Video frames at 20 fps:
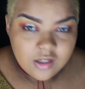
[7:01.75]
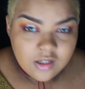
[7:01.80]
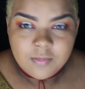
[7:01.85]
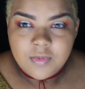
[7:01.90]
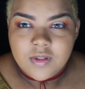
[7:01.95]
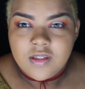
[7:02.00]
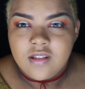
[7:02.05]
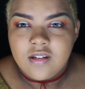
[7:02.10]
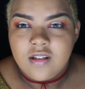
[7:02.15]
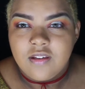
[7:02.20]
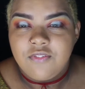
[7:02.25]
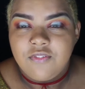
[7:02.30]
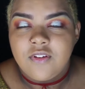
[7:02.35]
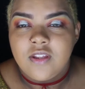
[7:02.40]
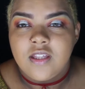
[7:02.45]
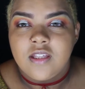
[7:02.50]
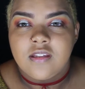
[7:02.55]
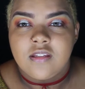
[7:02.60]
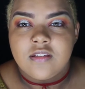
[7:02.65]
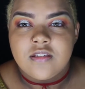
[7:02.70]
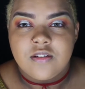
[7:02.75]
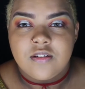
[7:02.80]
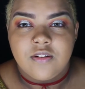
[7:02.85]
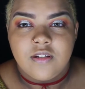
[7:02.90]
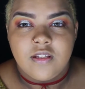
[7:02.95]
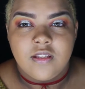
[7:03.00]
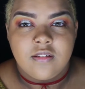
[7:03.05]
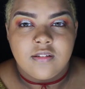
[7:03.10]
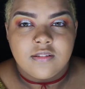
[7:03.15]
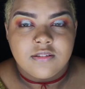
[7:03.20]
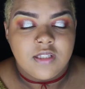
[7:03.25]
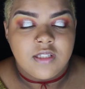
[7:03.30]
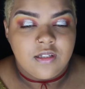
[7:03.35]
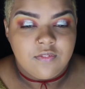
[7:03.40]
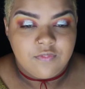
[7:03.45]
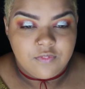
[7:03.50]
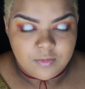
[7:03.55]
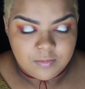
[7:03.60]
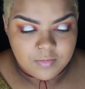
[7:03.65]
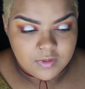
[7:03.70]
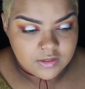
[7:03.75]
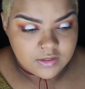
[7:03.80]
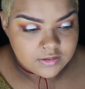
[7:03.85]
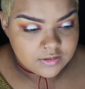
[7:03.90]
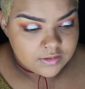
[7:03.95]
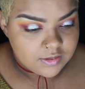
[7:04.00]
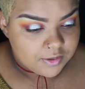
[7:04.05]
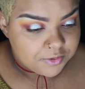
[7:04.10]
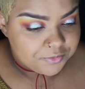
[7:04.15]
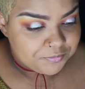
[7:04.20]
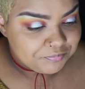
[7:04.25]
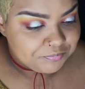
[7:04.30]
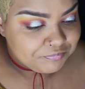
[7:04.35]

but then I feel like this already looks light for me, so